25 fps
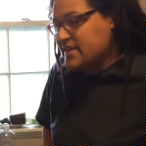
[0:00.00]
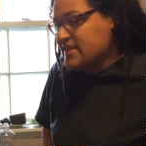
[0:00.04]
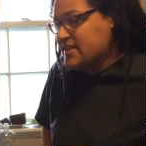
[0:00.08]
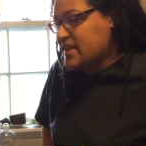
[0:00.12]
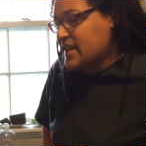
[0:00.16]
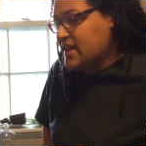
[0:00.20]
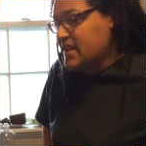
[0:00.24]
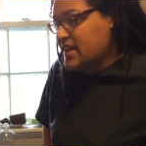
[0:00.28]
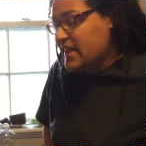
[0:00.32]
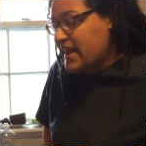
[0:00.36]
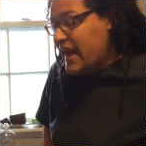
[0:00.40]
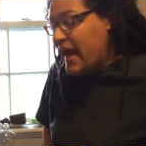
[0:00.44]
to
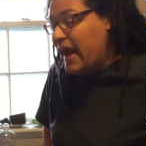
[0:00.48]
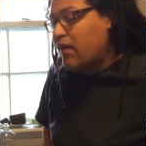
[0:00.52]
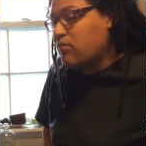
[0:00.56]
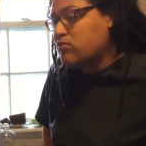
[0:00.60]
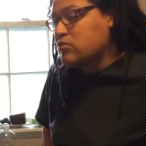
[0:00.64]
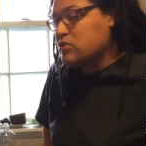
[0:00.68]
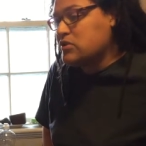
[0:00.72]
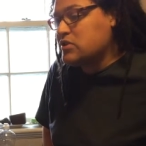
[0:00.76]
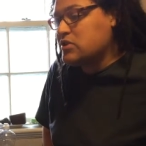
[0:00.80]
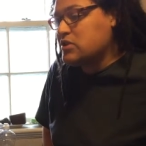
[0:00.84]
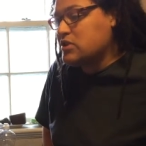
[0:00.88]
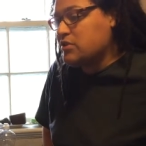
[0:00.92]
say
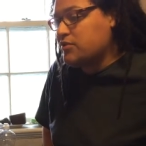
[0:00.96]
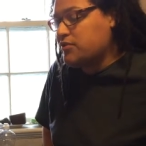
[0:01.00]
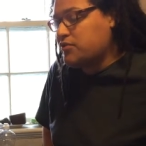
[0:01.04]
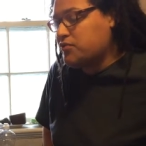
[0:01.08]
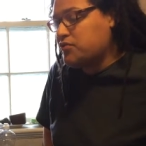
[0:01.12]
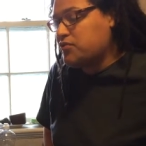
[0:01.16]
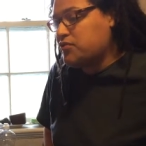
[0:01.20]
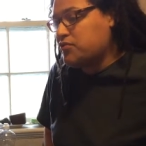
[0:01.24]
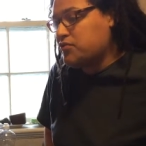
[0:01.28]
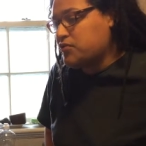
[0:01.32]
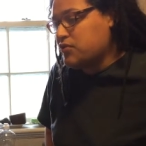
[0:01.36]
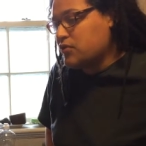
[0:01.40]
that was the
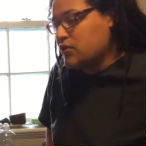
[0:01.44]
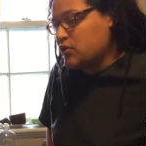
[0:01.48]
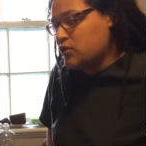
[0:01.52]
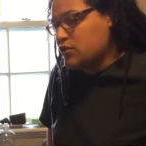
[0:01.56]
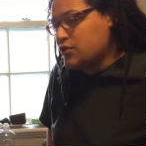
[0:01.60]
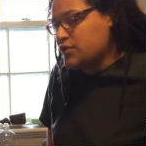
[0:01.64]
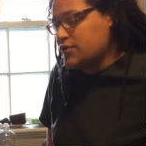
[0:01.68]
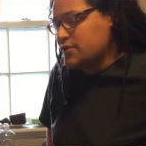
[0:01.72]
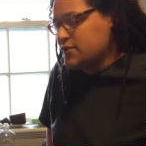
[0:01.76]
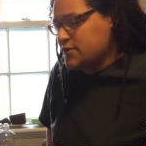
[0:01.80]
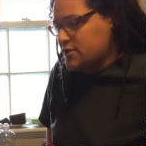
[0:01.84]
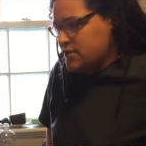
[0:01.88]

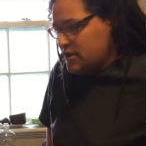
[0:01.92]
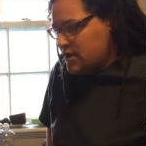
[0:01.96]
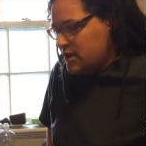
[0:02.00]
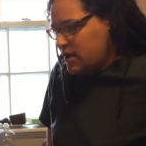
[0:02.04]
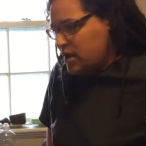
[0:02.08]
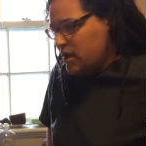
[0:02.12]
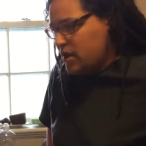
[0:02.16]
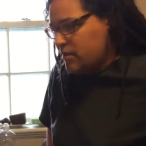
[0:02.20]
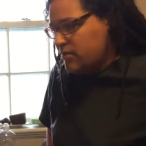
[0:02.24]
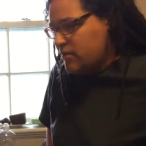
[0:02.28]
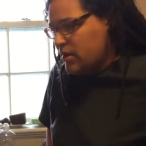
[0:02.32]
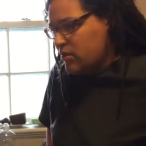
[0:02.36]
first
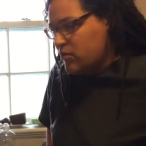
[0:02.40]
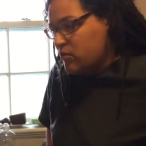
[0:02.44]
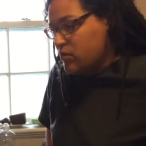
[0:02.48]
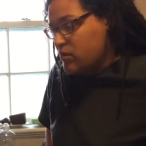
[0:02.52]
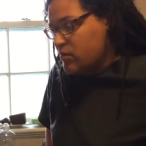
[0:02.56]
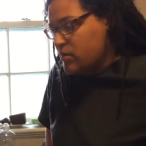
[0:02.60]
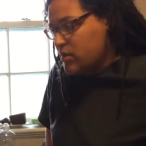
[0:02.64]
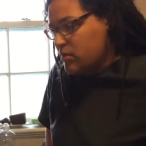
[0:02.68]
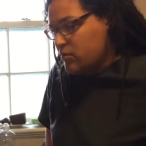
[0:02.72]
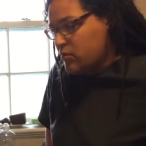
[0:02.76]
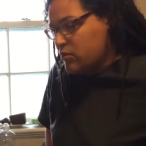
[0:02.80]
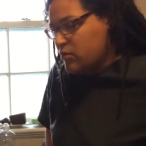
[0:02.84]
time I
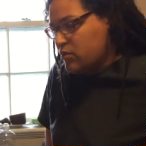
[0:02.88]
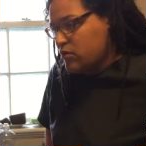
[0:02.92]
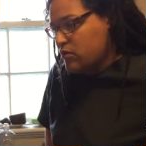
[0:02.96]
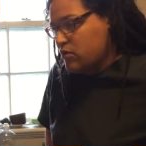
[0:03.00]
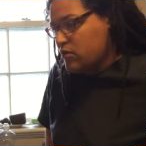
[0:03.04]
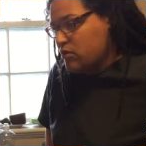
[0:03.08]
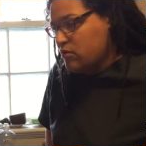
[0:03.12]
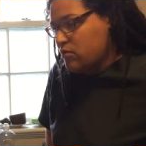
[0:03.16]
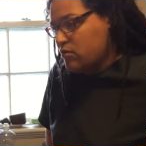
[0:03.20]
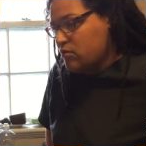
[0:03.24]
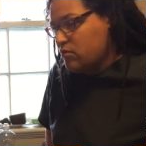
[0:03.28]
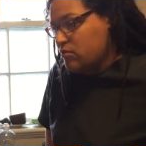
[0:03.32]

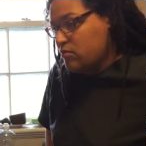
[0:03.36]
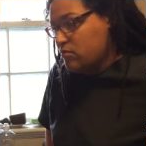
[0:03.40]
remember